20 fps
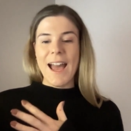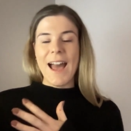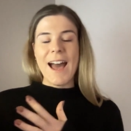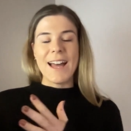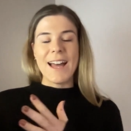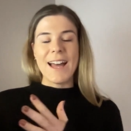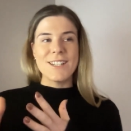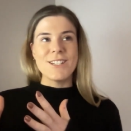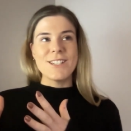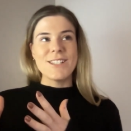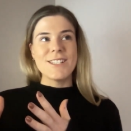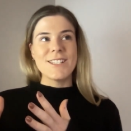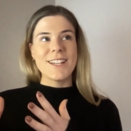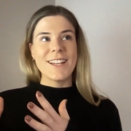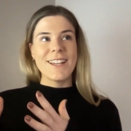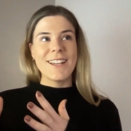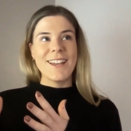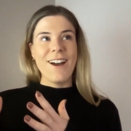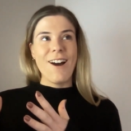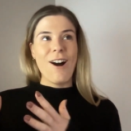And
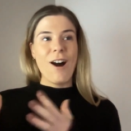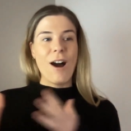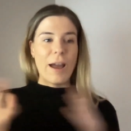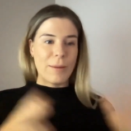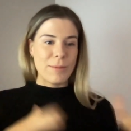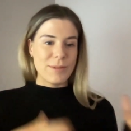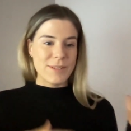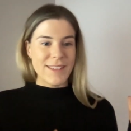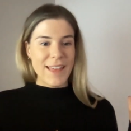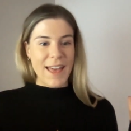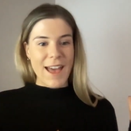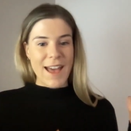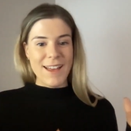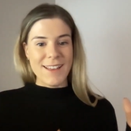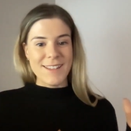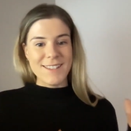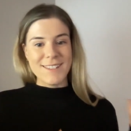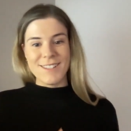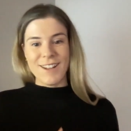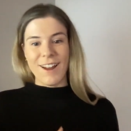I was there
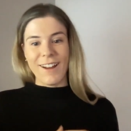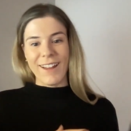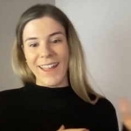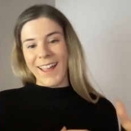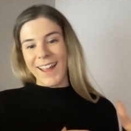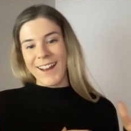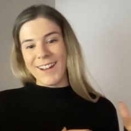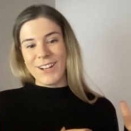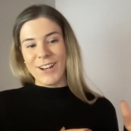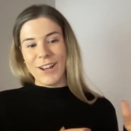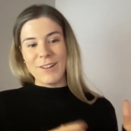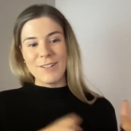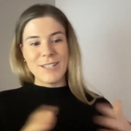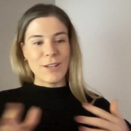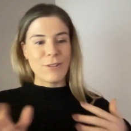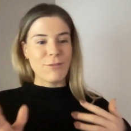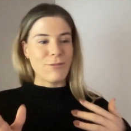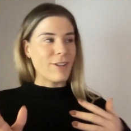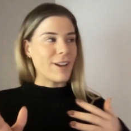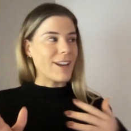stuck in,
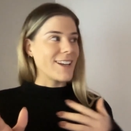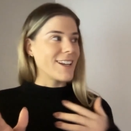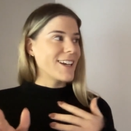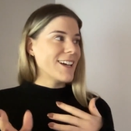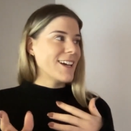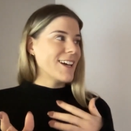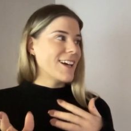different